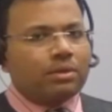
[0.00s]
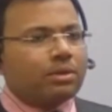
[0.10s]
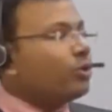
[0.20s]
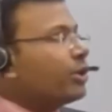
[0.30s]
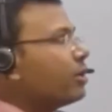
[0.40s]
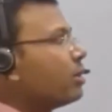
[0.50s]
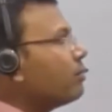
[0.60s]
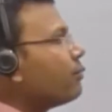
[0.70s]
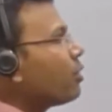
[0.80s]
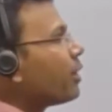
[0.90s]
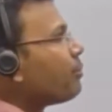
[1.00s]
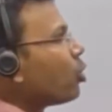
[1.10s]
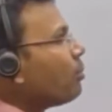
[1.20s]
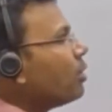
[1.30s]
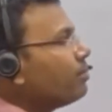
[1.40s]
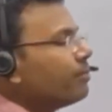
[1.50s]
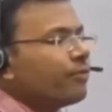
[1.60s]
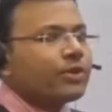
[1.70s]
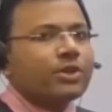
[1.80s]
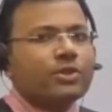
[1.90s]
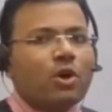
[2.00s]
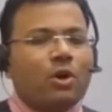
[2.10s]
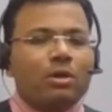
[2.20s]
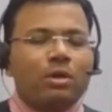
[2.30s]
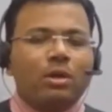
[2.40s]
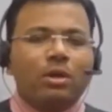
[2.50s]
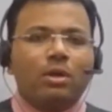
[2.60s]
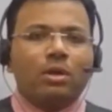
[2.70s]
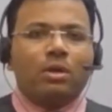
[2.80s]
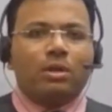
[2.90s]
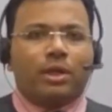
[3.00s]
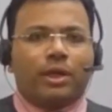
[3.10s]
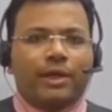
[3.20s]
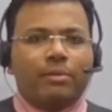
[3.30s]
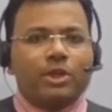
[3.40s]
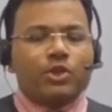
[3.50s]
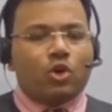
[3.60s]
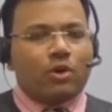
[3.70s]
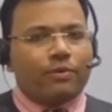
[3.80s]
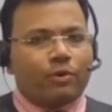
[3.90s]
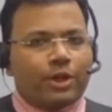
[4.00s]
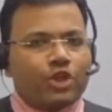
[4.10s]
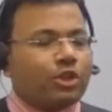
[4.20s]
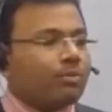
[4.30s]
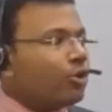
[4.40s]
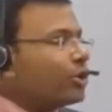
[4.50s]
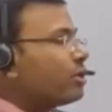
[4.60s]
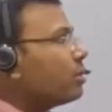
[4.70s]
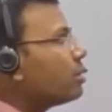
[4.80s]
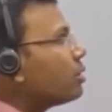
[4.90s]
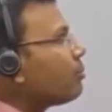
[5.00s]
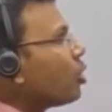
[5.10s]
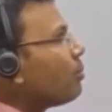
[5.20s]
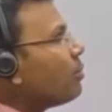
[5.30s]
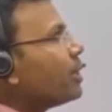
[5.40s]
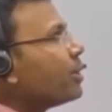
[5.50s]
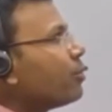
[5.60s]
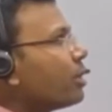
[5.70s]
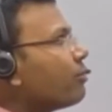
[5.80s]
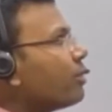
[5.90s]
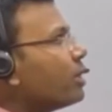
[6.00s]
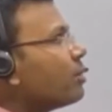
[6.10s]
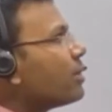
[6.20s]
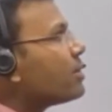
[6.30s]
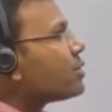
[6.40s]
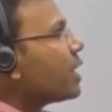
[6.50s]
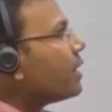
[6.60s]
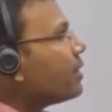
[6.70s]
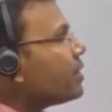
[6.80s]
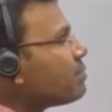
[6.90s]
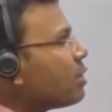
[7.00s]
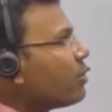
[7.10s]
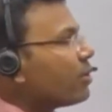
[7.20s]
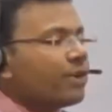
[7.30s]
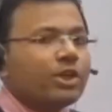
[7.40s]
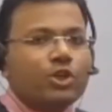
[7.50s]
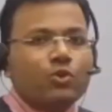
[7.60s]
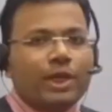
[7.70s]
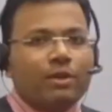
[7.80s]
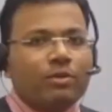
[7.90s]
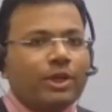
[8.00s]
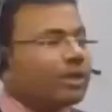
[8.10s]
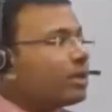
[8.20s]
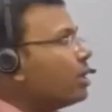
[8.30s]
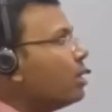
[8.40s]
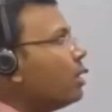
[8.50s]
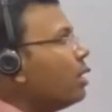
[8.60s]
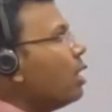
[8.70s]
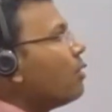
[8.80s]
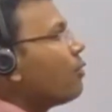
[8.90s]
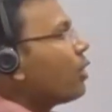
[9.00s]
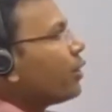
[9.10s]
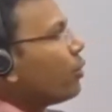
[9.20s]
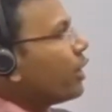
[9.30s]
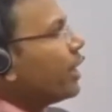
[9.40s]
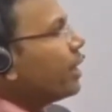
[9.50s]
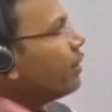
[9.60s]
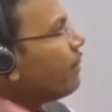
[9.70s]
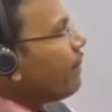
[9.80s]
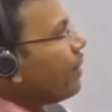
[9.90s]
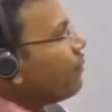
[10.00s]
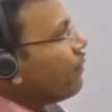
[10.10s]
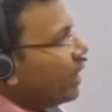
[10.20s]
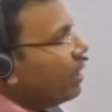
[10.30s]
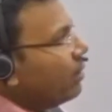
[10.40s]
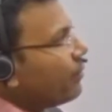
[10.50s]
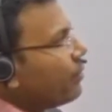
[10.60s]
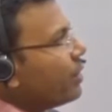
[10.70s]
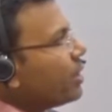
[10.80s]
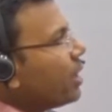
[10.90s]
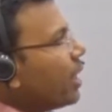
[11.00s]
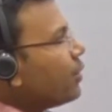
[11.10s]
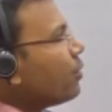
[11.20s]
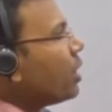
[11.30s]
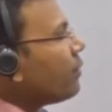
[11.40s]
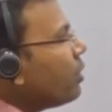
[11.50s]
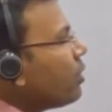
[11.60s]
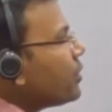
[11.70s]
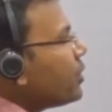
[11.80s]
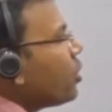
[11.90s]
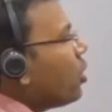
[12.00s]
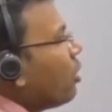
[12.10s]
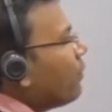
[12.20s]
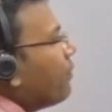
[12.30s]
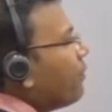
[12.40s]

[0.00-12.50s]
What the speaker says: looking for a problem which is on the dynamics of rotational motion. The problem here, you can see the instantaneous power we need to calculate for a rotating wheel with an angular velocity of